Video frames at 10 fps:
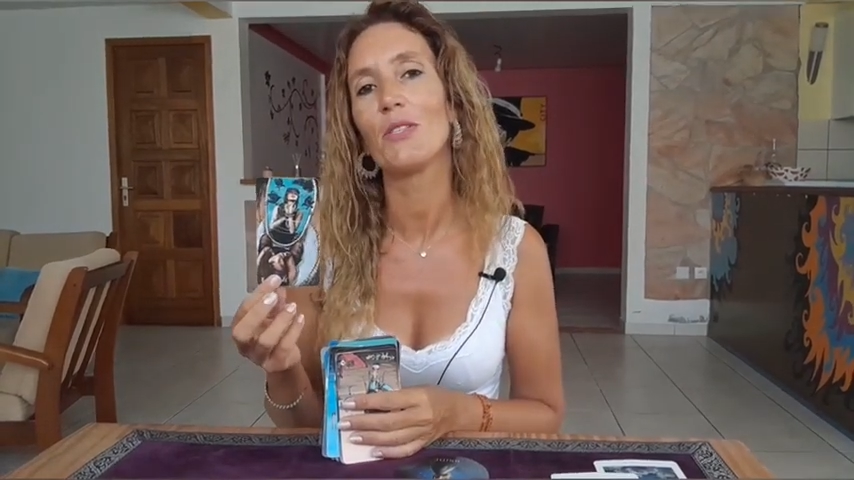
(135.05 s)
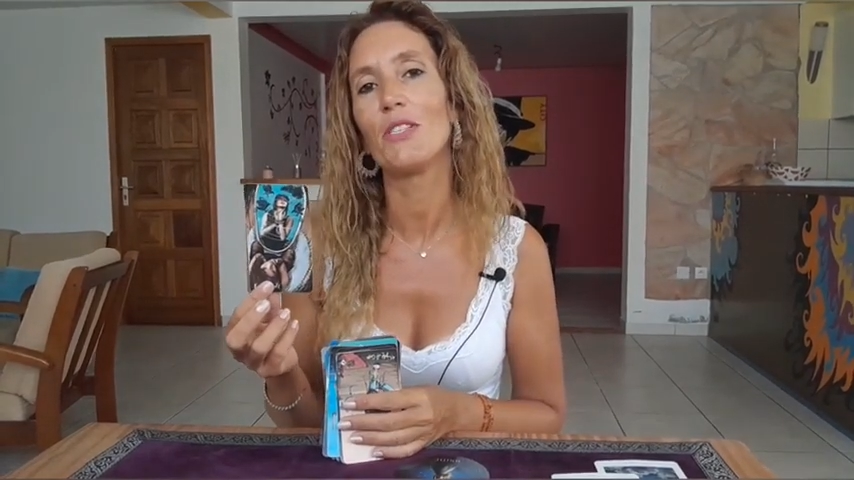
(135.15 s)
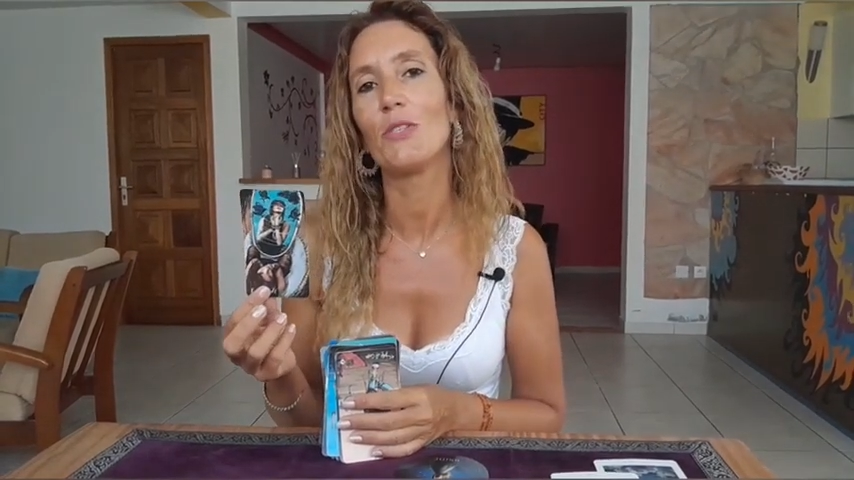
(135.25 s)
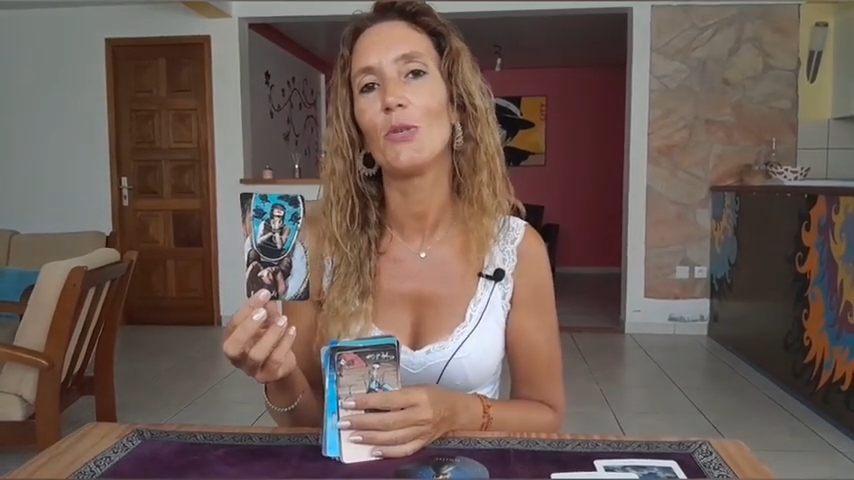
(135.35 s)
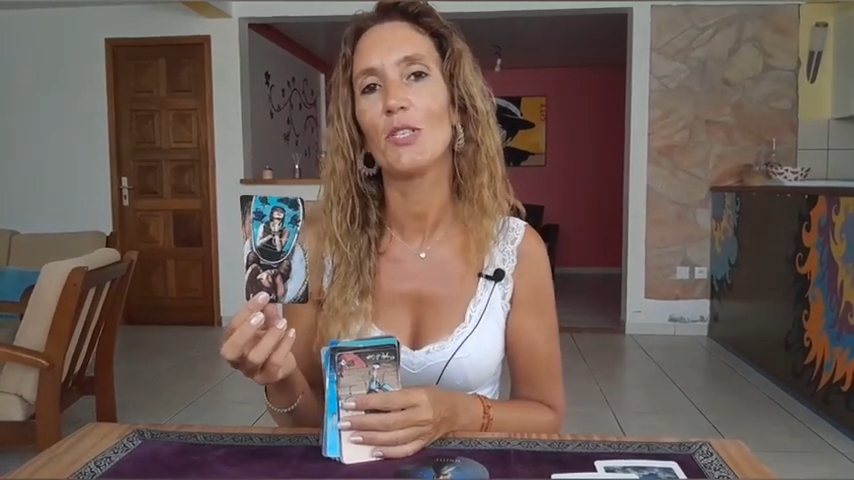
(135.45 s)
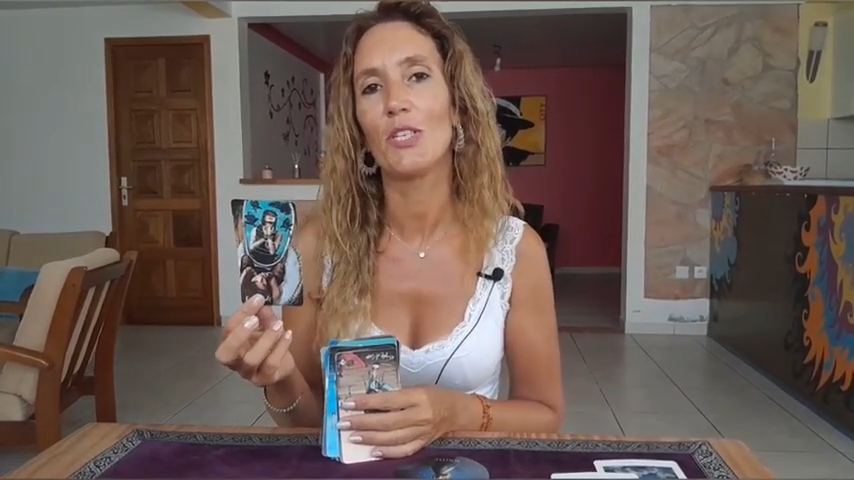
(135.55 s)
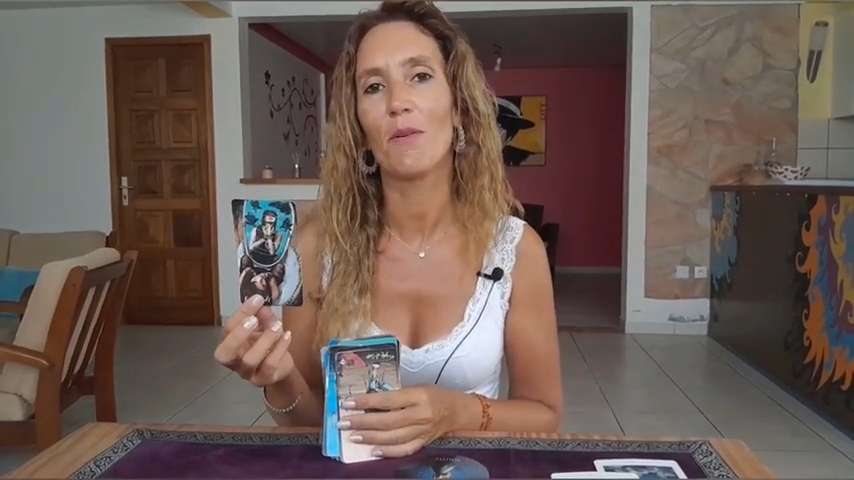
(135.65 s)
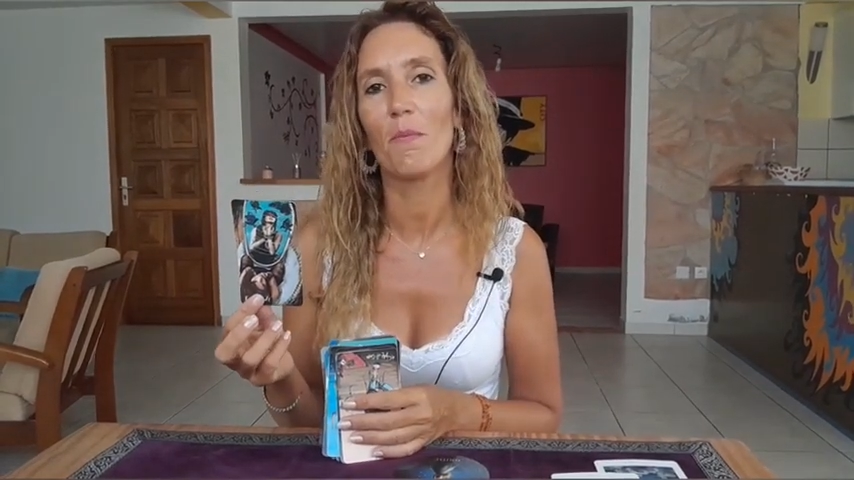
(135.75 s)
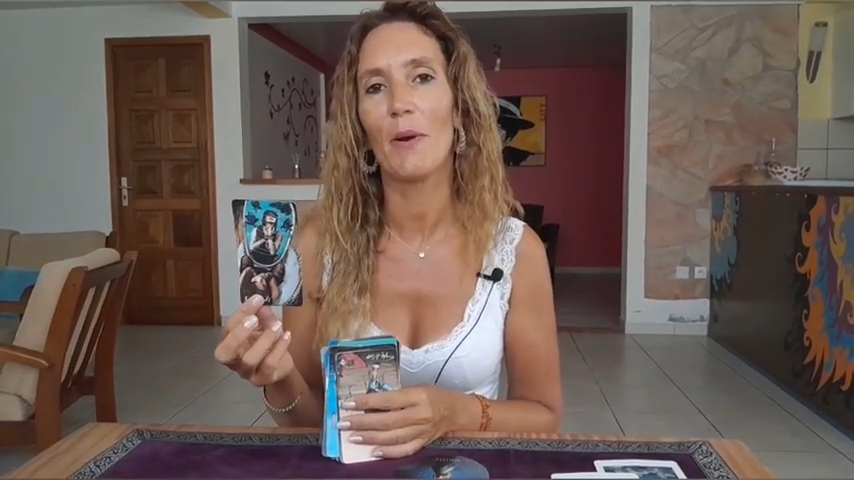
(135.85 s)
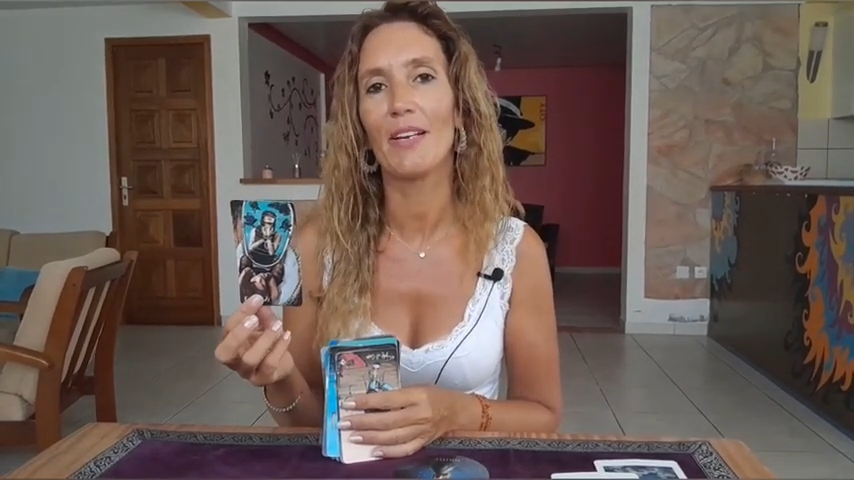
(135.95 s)

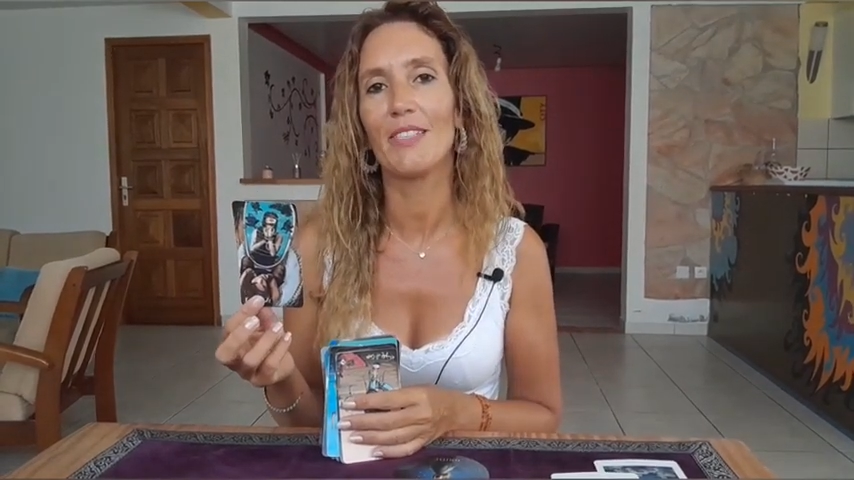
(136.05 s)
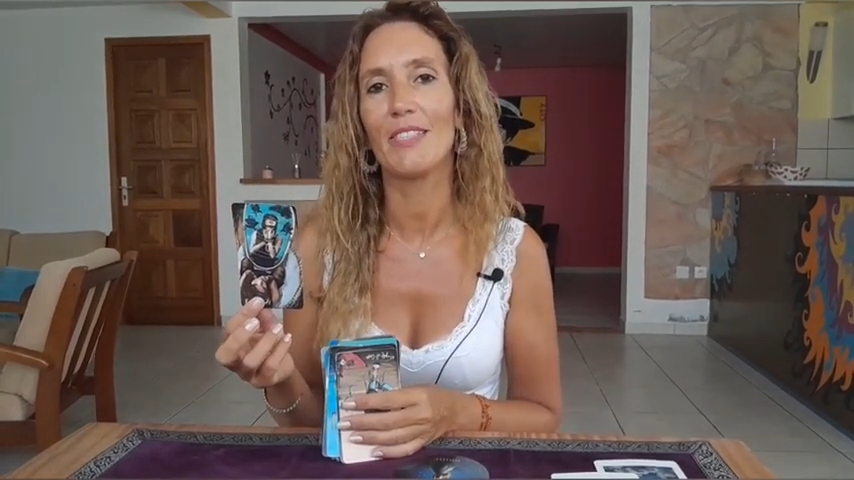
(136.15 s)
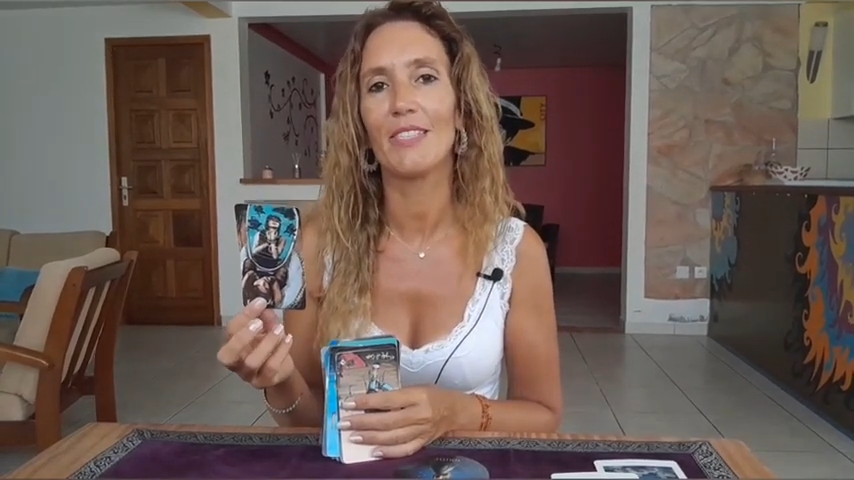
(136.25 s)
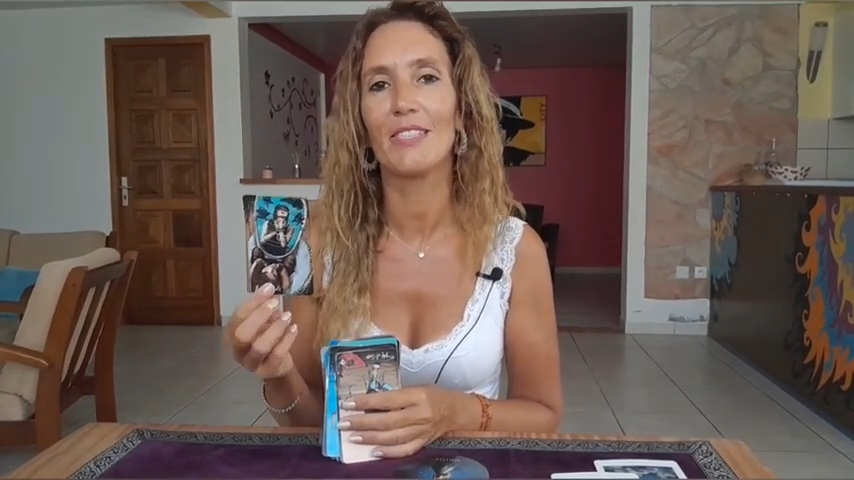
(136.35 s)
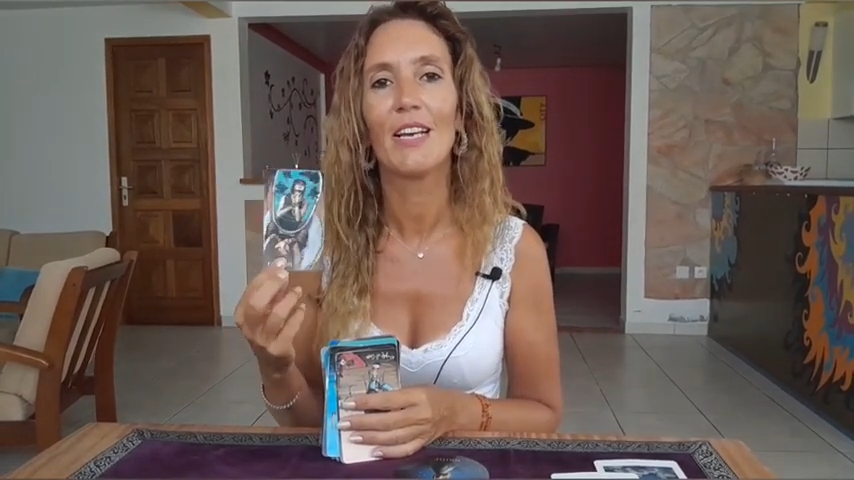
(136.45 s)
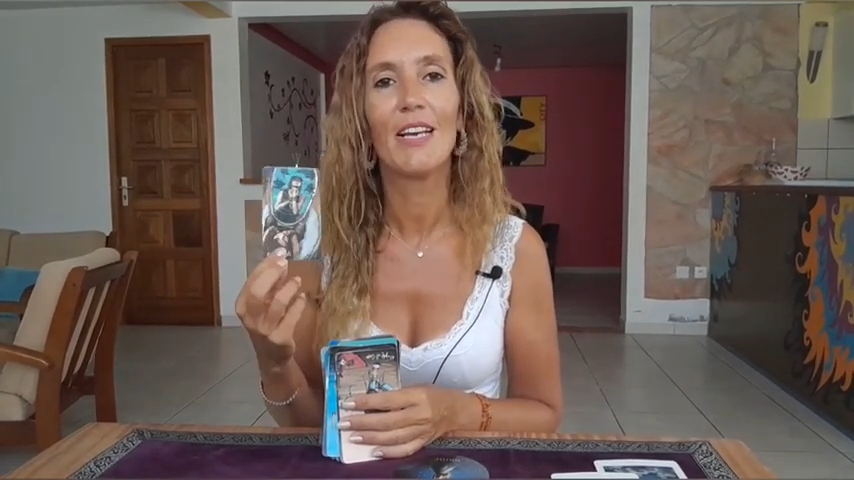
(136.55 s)
situation, Pisces.